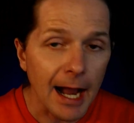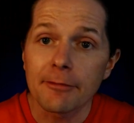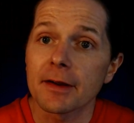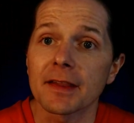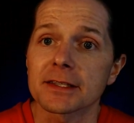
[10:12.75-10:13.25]
I
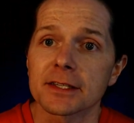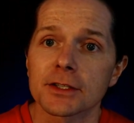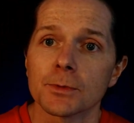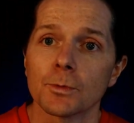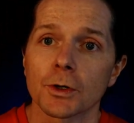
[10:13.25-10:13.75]
find that
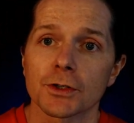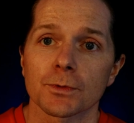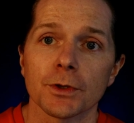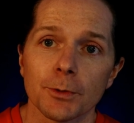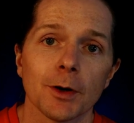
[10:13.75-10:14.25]
system works
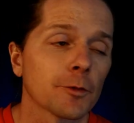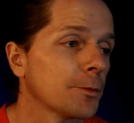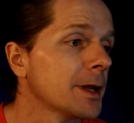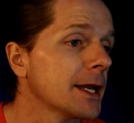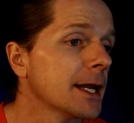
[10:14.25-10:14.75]
really well for
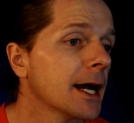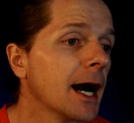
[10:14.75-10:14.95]
me.